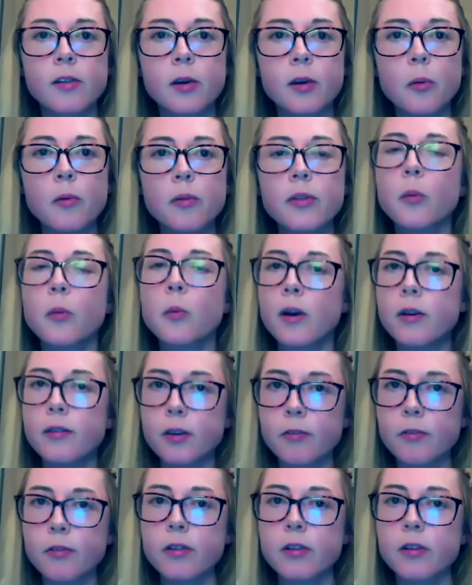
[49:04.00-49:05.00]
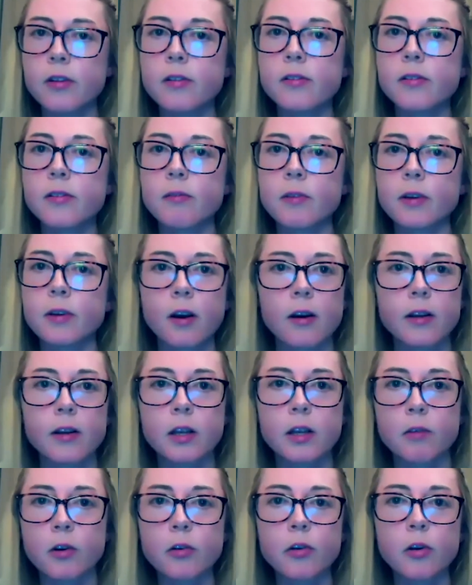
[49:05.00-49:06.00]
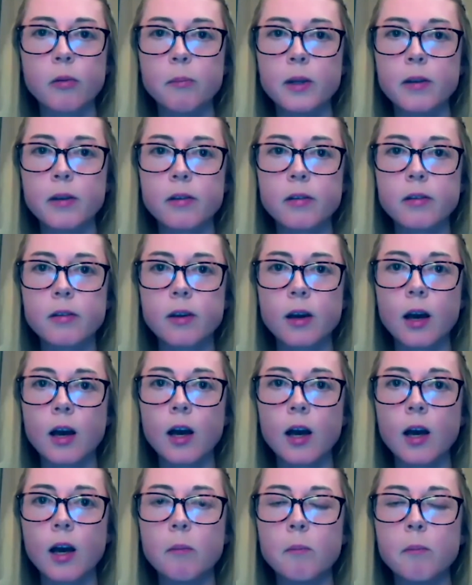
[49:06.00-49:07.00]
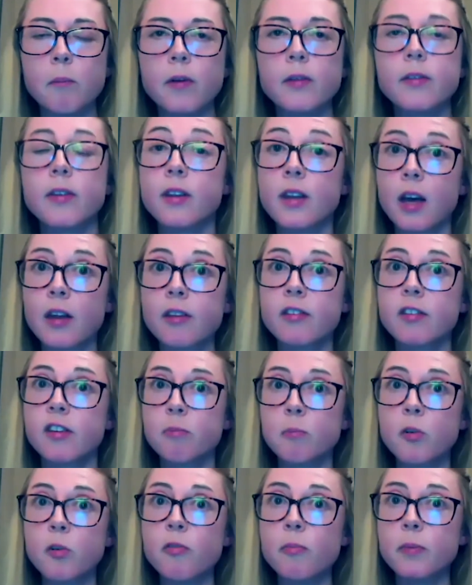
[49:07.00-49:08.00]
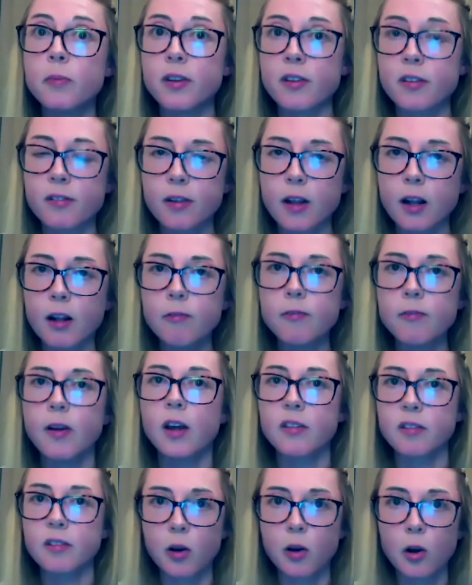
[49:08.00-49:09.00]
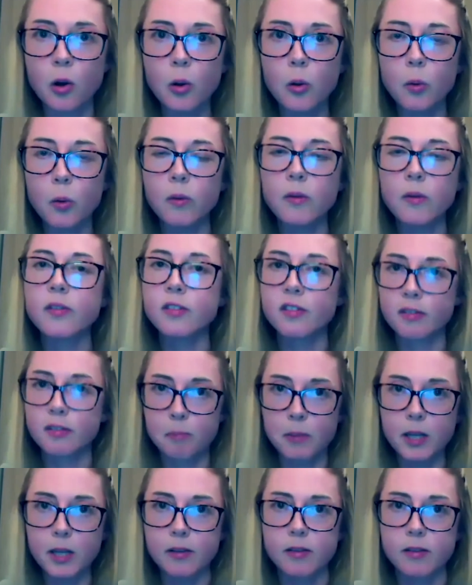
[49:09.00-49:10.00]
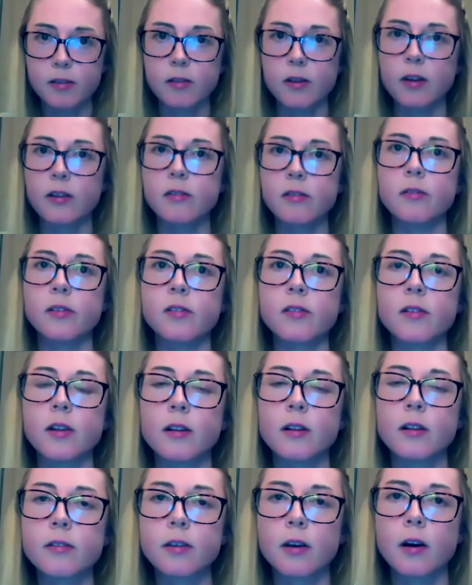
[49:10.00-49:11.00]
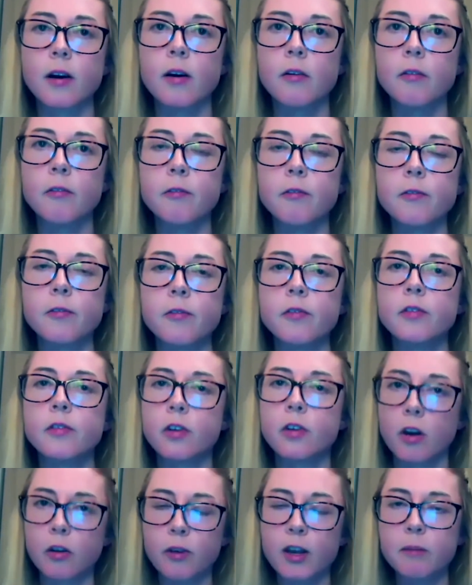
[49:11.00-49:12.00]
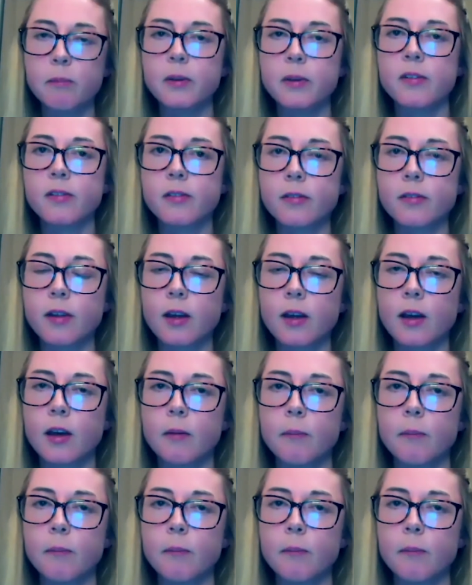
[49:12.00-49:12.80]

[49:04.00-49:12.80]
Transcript: So there were differences regarding recruitment. The nationalist movement itself as a whole split as a result of John Redmond's